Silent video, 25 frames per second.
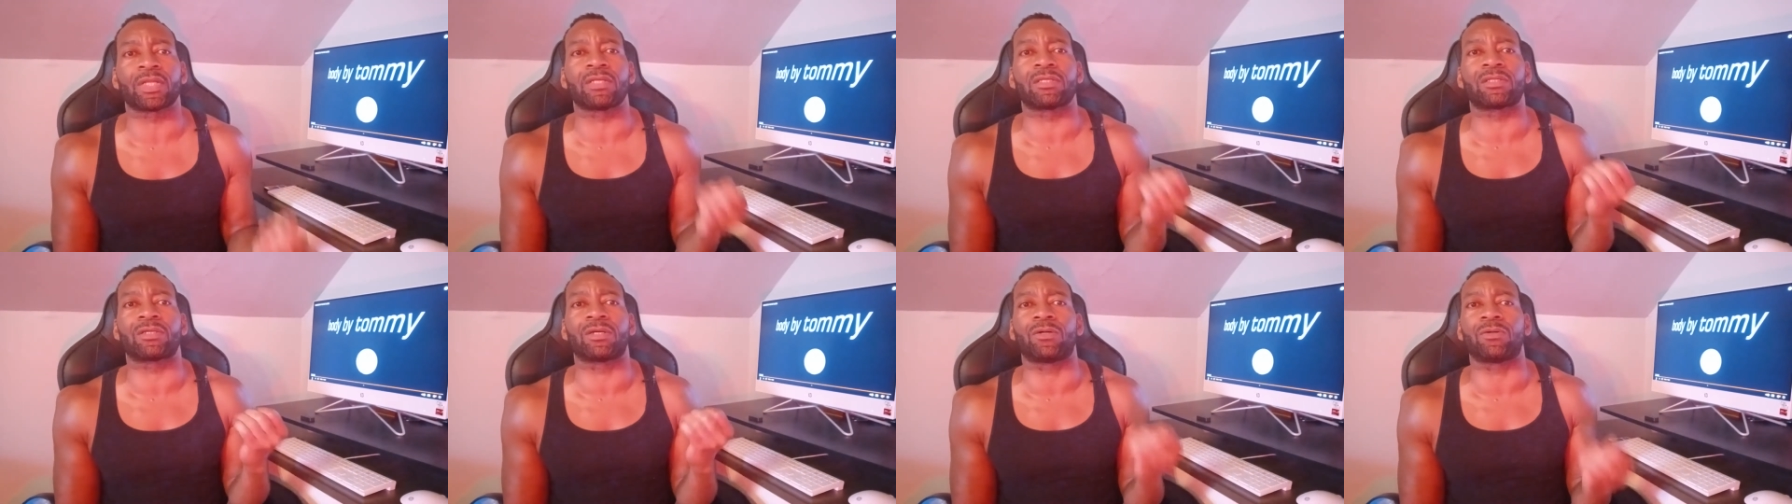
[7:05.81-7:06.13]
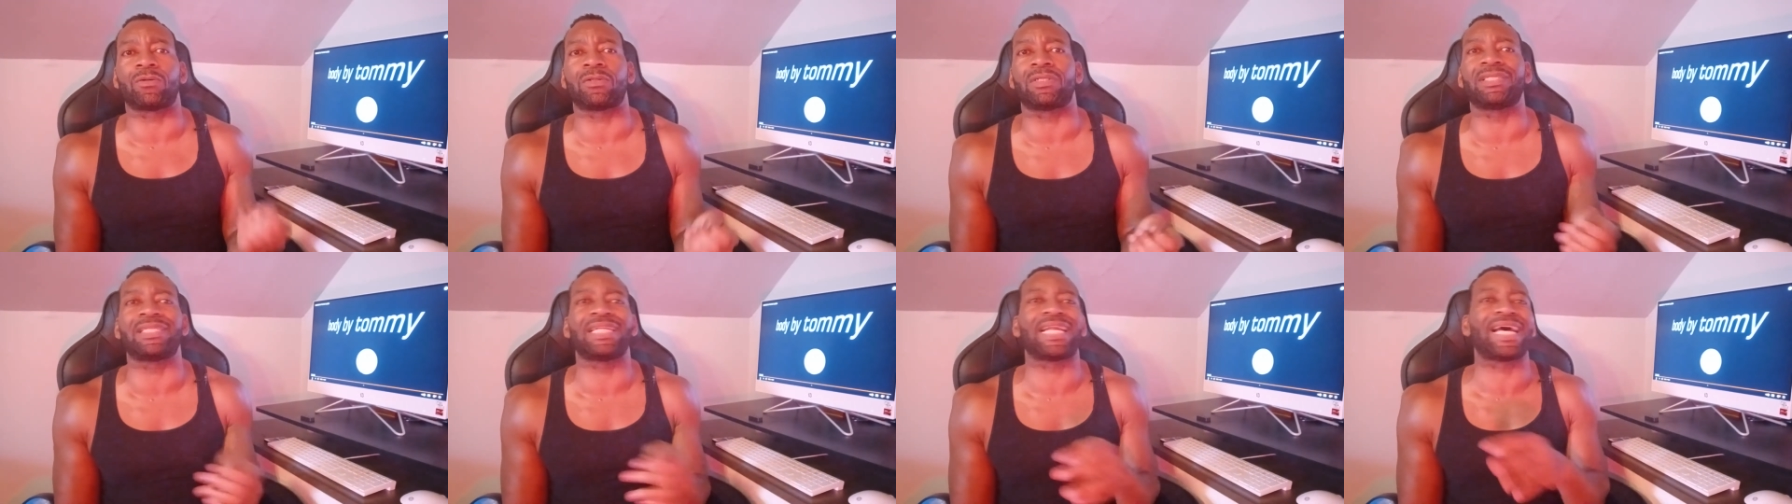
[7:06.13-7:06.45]

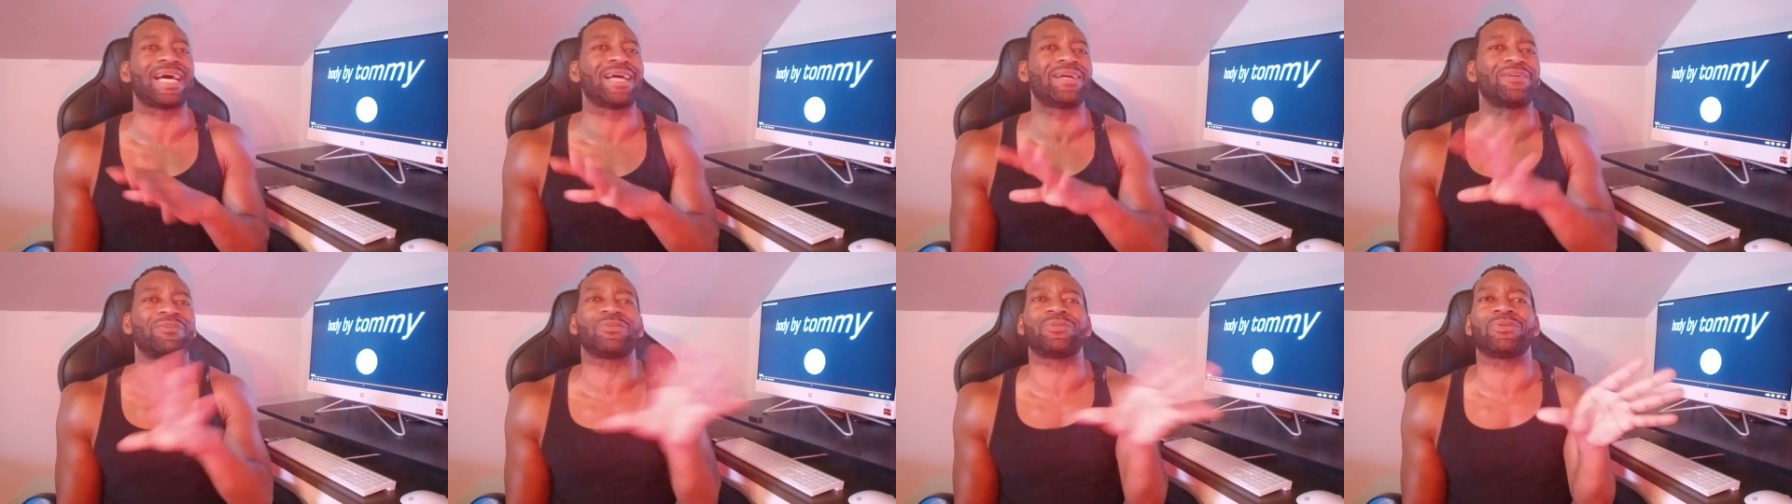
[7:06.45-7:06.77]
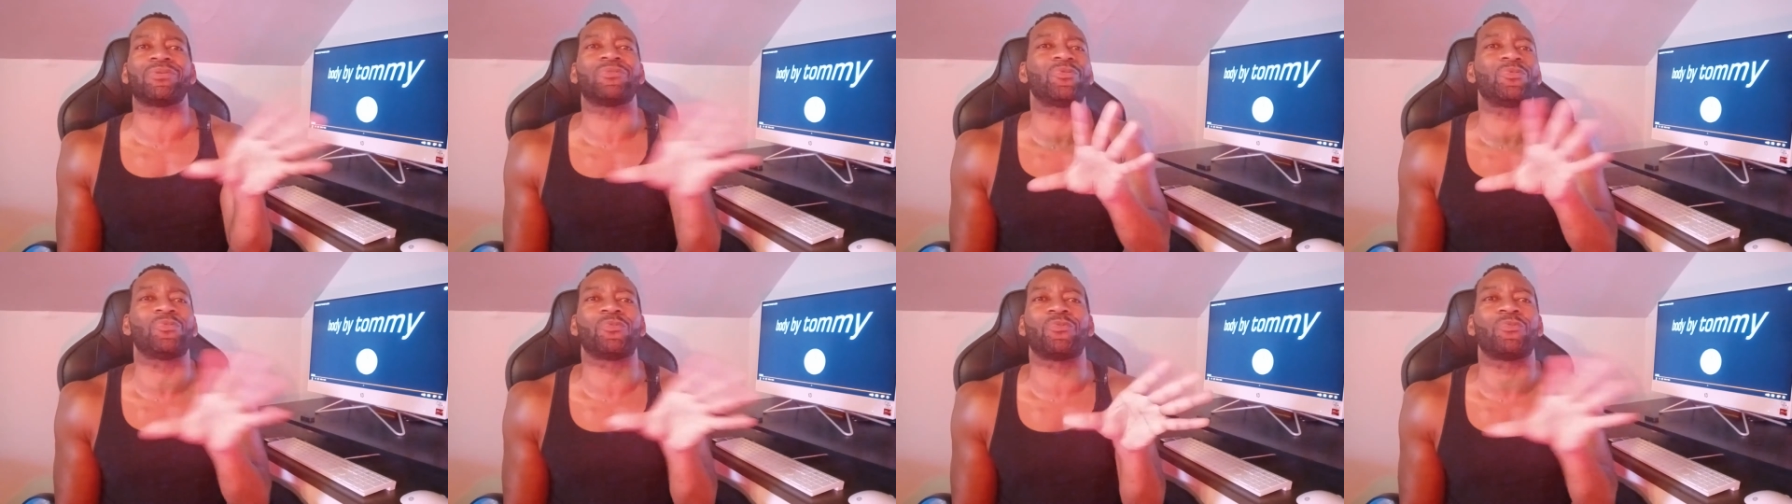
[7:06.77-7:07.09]
So not
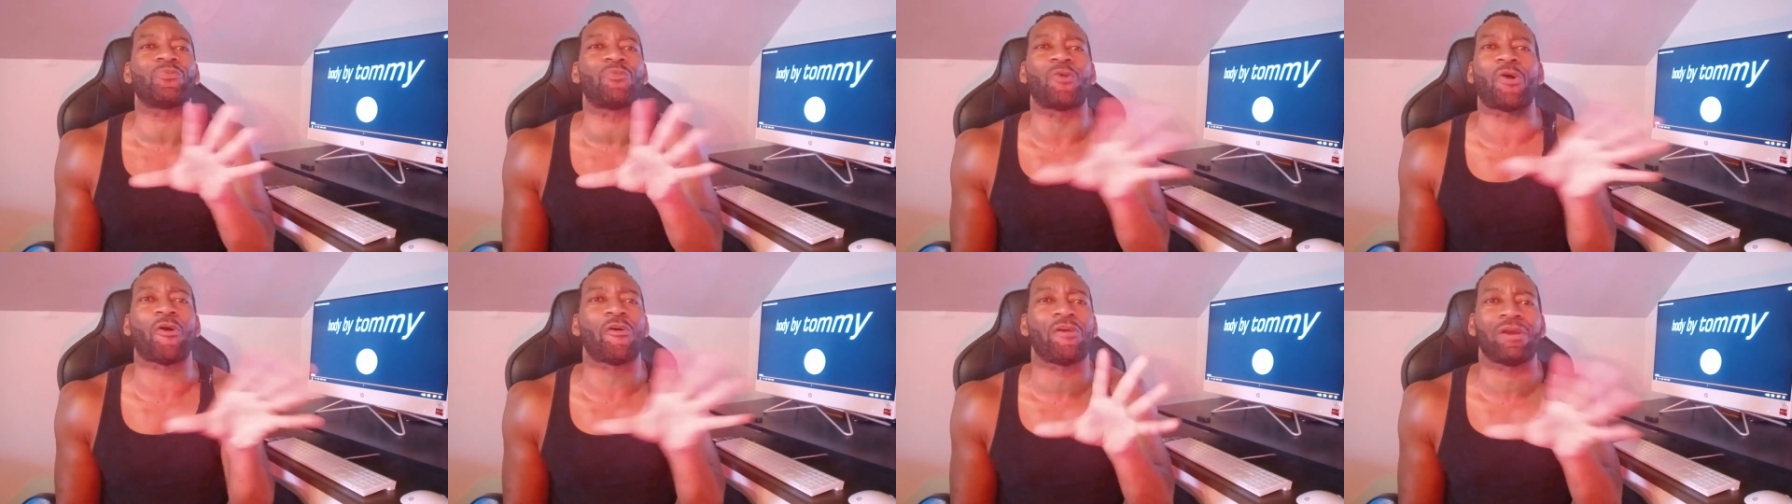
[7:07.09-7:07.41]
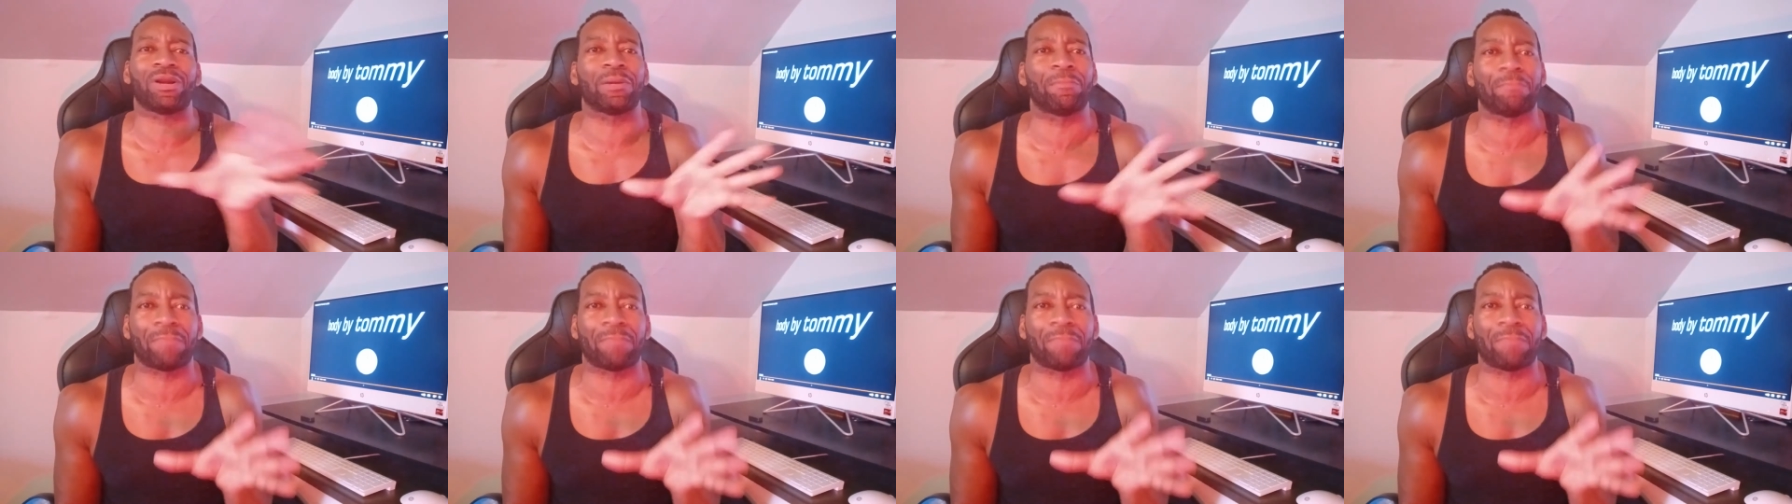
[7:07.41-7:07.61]
worrying